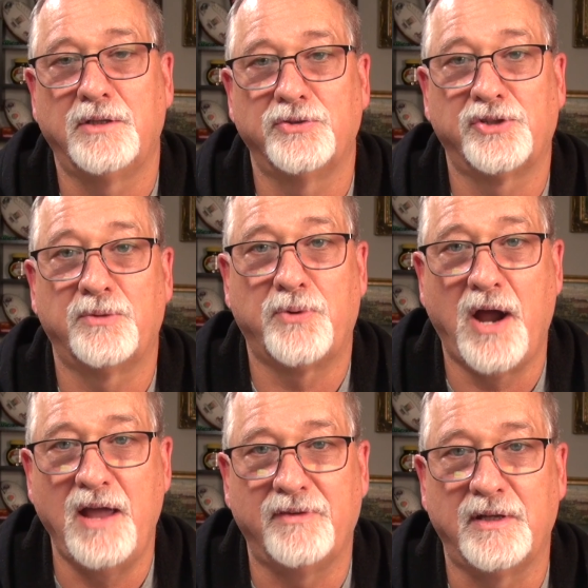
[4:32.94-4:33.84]
Those are
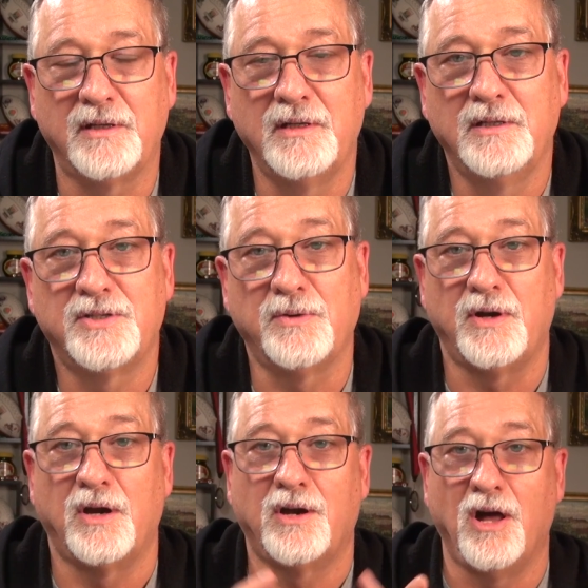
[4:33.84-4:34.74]
private. So in
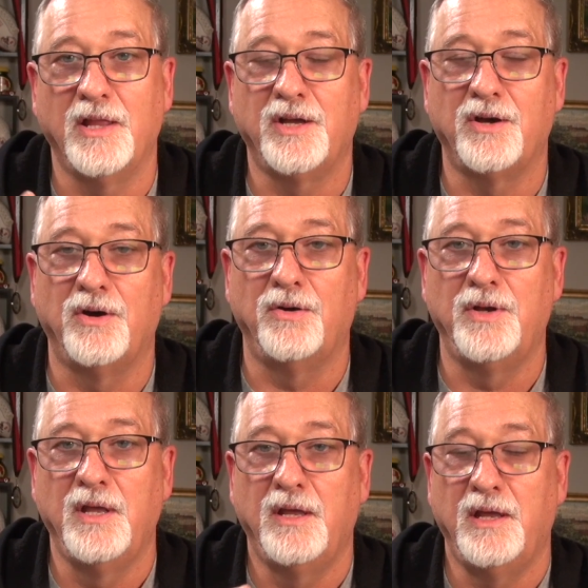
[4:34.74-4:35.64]
our calling code,
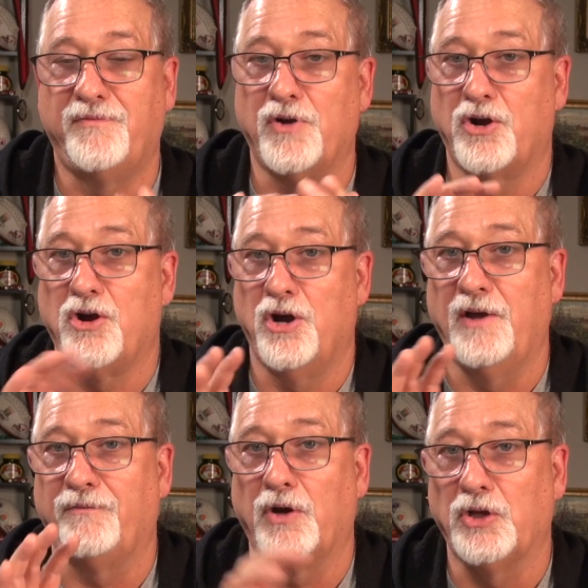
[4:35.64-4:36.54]
if we're
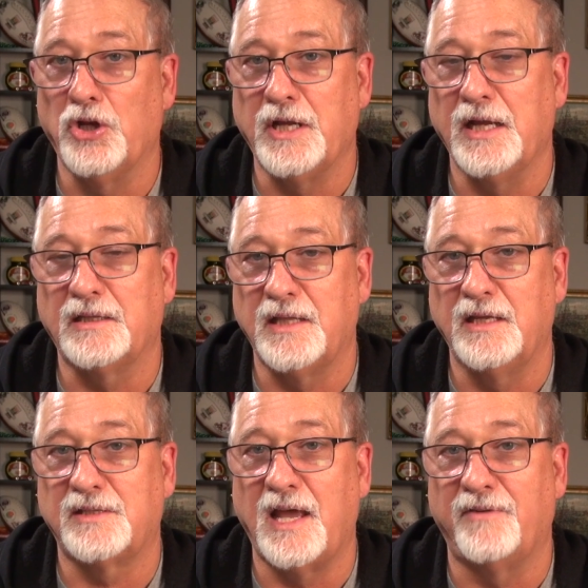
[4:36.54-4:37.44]
if we're looking at
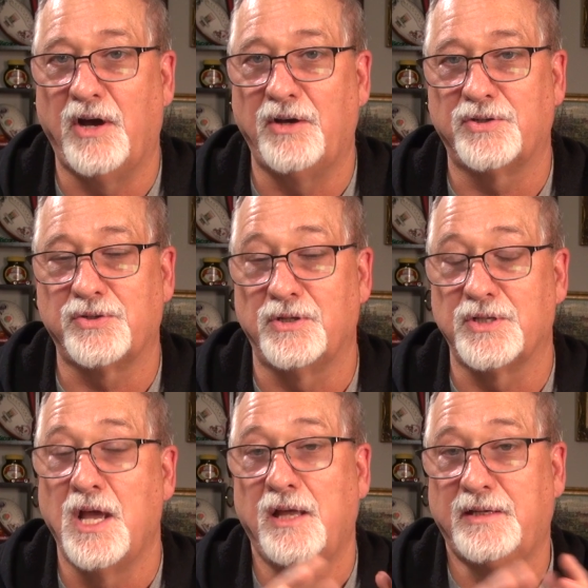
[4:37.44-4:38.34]
things have underscores,
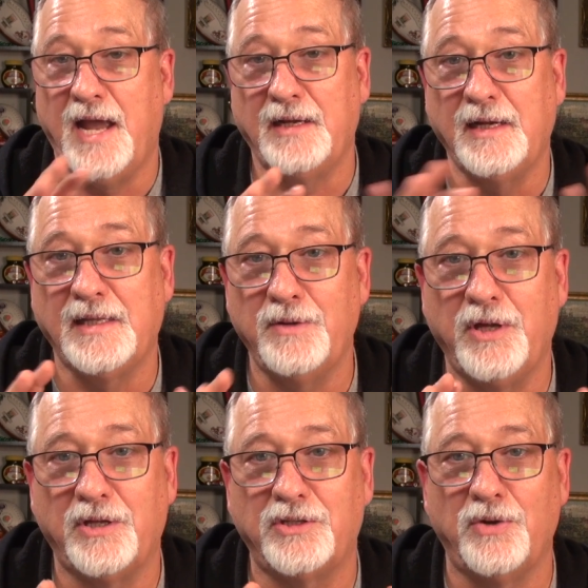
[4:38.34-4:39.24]
technically
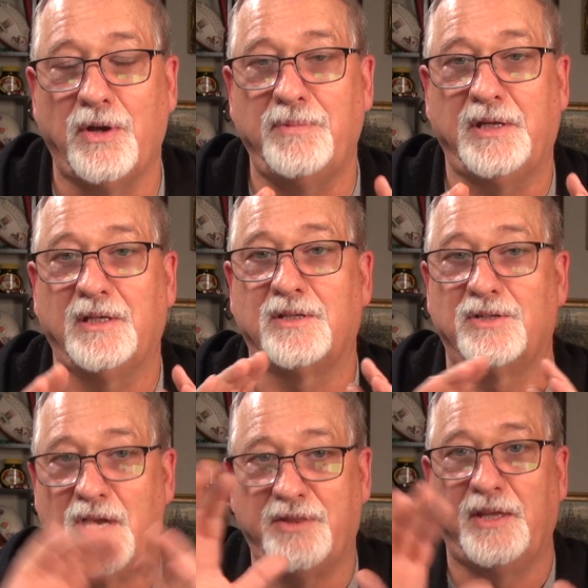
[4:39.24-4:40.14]
we could do it because
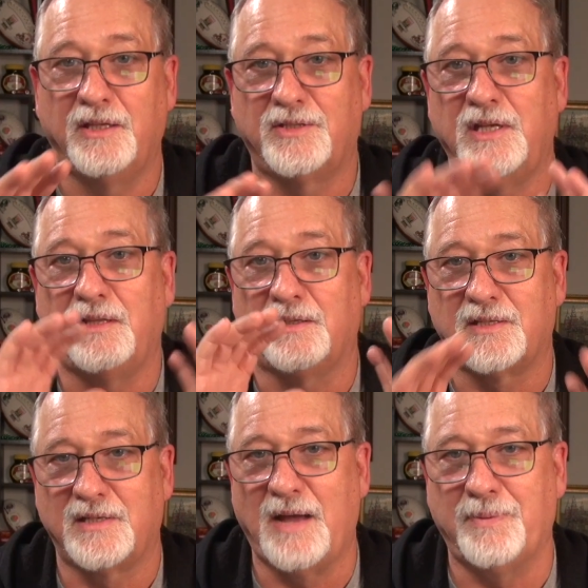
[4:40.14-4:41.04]
there's nothing in C that's
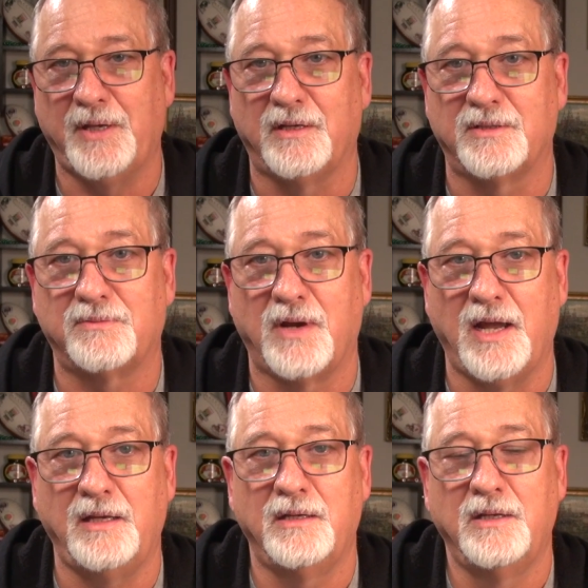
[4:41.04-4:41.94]
stopping us,
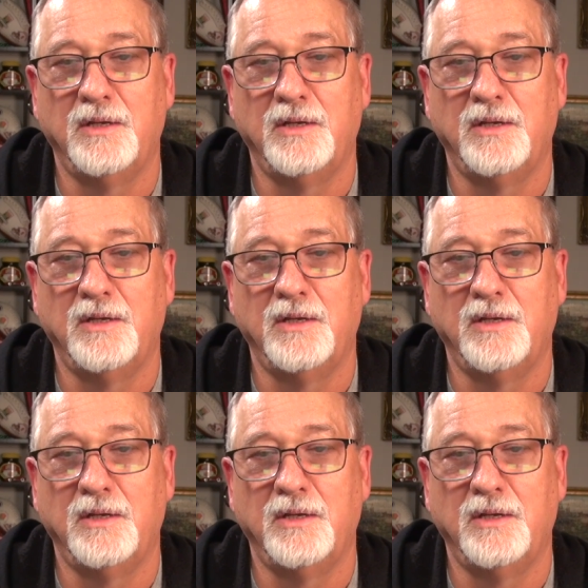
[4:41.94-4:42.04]
right?